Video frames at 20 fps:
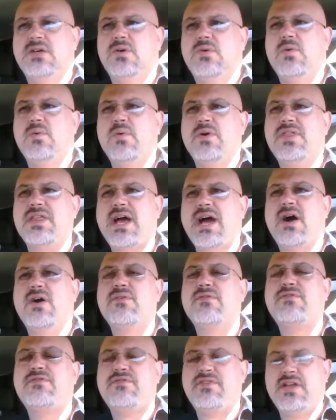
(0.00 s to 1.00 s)
without
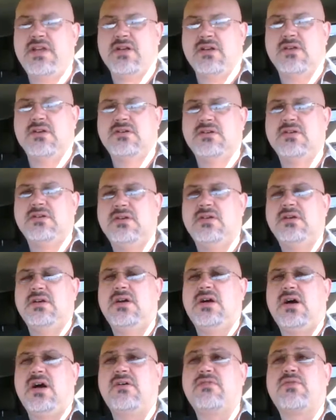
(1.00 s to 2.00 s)
fear
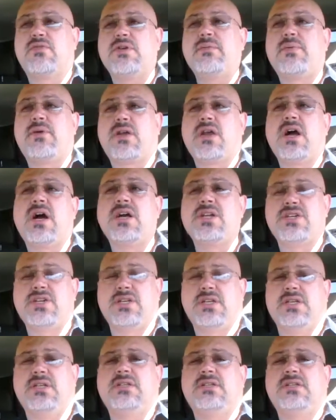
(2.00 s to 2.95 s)
of repercussion.